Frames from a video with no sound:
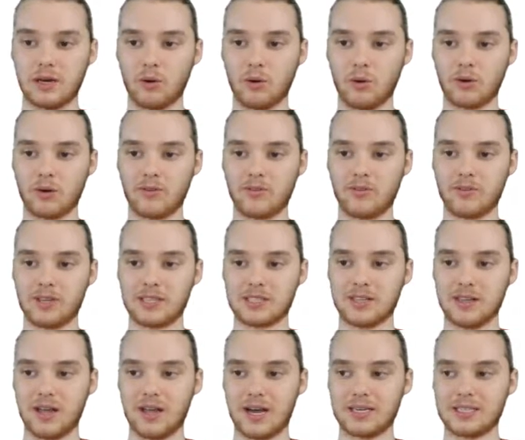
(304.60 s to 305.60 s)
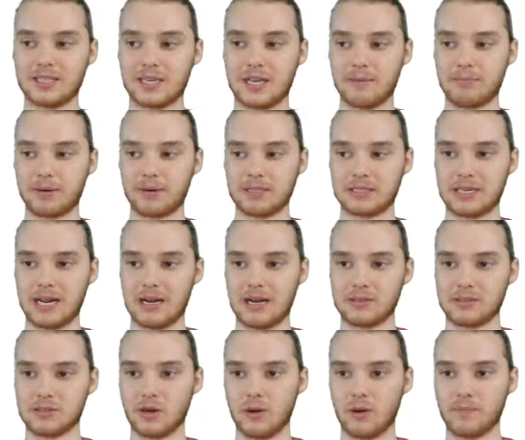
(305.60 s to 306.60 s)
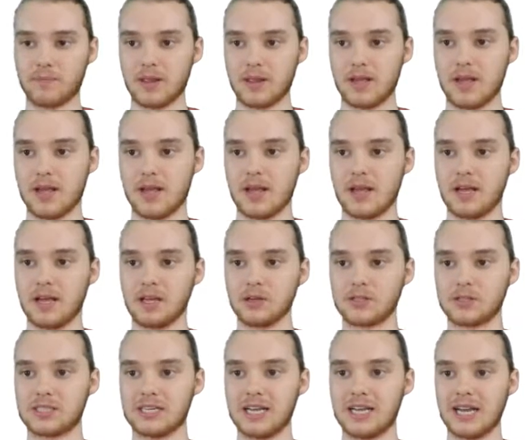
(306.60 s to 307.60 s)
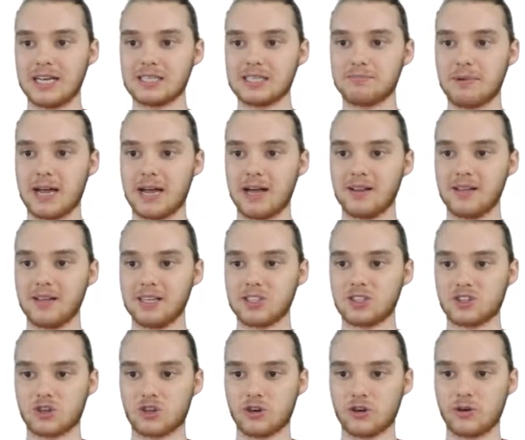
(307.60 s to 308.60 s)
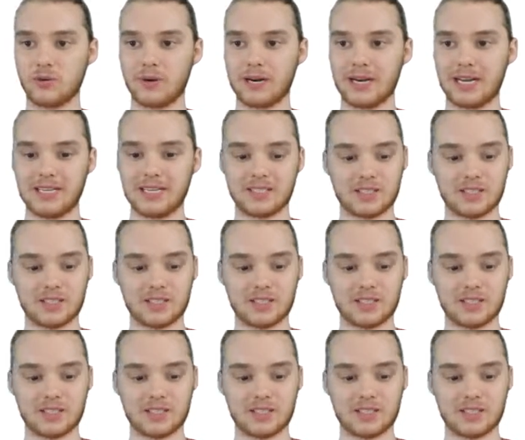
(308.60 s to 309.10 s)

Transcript: in order for this line to get printed out. So you'll see is male is true and